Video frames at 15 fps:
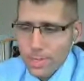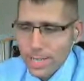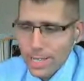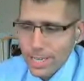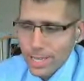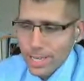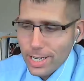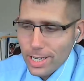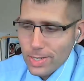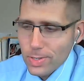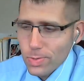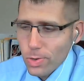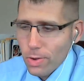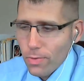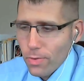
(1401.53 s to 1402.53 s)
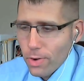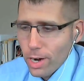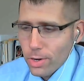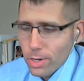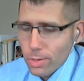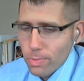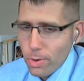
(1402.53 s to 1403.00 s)

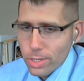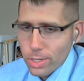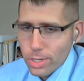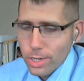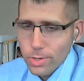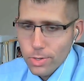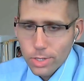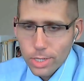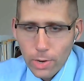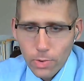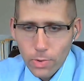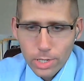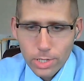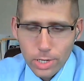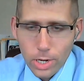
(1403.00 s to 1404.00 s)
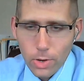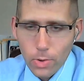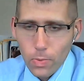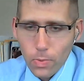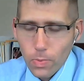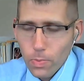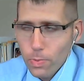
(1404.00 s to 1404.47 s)
24-hour sports and news networks,
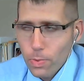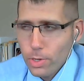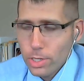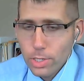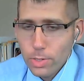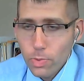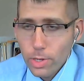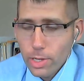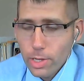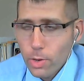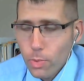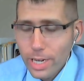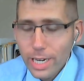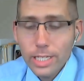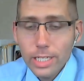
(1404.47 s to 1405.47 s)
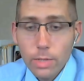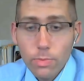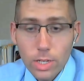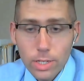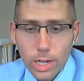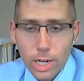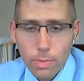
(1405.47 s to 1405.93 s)
we need
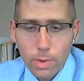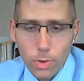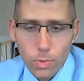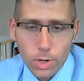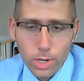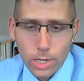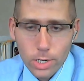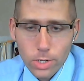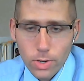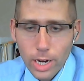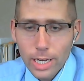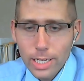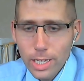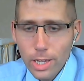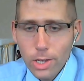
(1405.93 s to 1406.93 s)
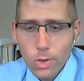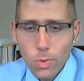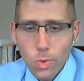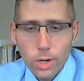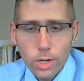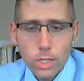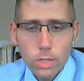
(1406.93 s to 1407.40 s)
something to talk about, and we're going to try and tell you
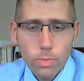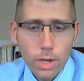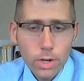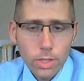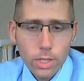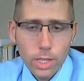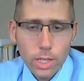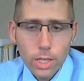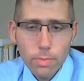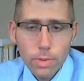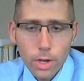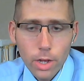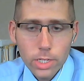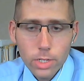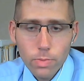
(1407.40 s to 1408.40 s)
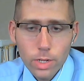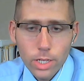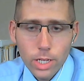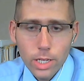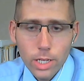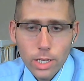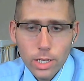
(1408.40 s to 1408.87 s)
one is better than the other, but
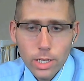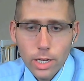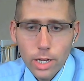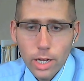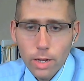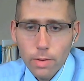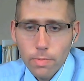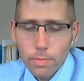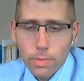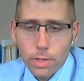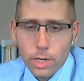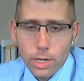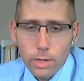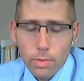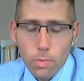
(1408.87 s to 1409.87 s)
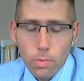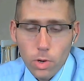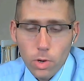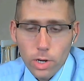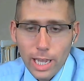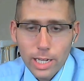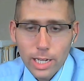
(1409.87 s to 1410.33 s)
ultimately they're going to
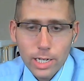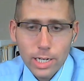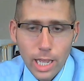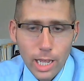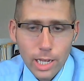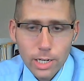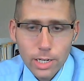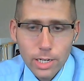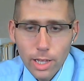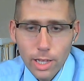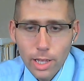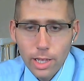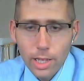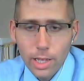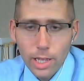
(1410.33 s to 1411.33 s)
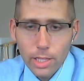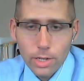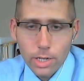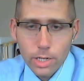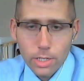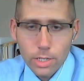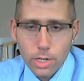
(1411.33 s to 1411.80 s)
work hand in hand, and they're
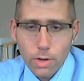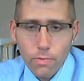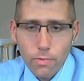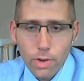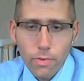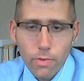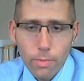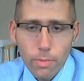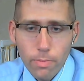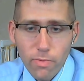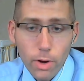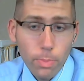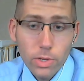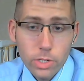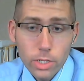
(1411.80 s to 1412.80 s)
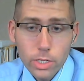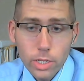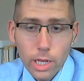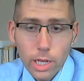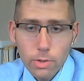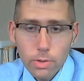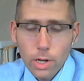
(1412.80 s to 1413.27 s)
going to serve different
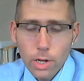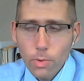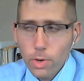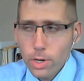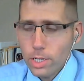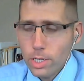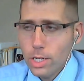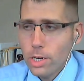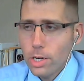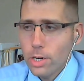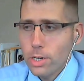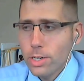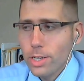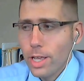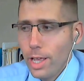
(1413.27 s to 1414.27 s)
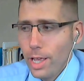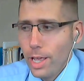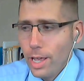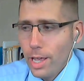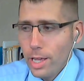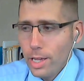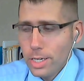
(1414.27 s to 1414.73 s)
purposes. And we're going to sit here
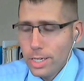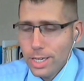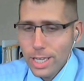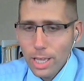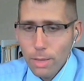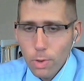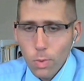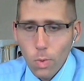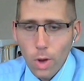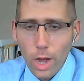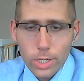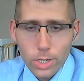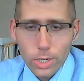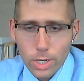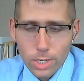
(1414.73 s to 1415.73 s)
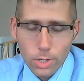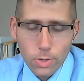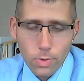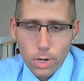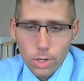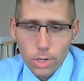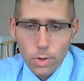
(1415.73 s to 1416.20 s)
and to keep you watching to
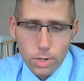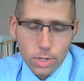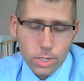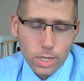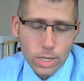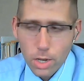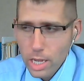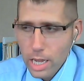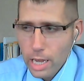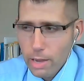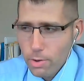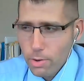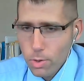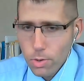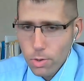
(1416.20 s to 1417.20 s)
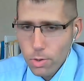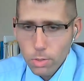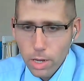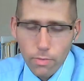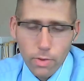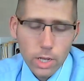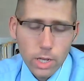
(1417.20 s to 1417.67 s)
do our show, we're going to say, oh yeah, Google's
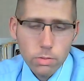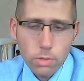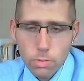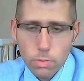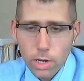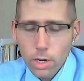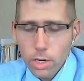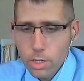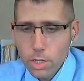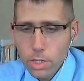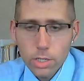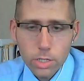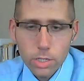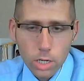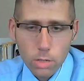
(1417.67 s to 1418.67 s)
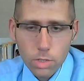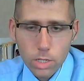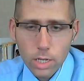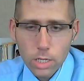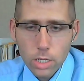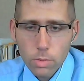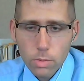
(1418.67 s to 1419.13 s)
better, Facebook's better under these
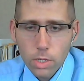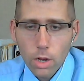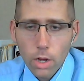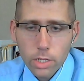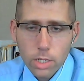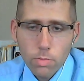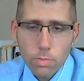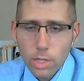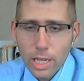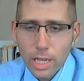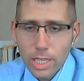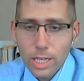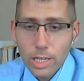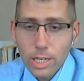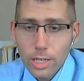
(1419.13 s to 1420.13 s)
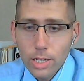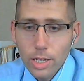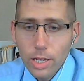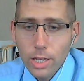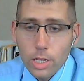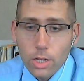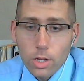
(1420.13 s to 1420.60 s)
circumstances. But ultimately, I think
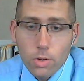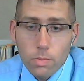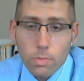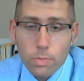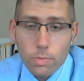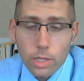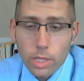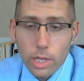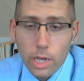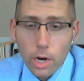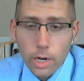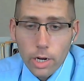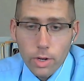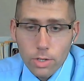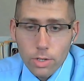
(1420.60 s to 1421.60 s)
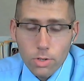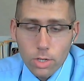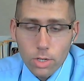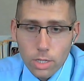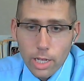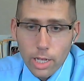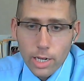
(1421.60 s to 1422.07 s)
they are going to
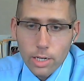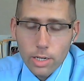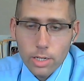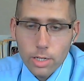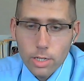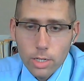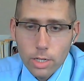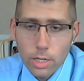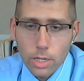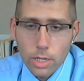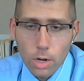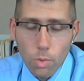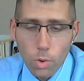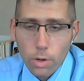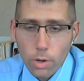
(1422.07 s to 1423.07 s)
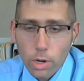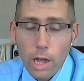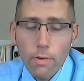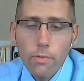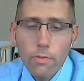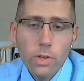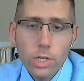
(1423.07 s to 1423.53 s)
just work
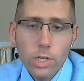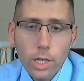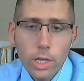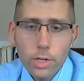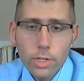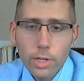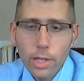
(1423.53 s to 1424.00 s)
off of each other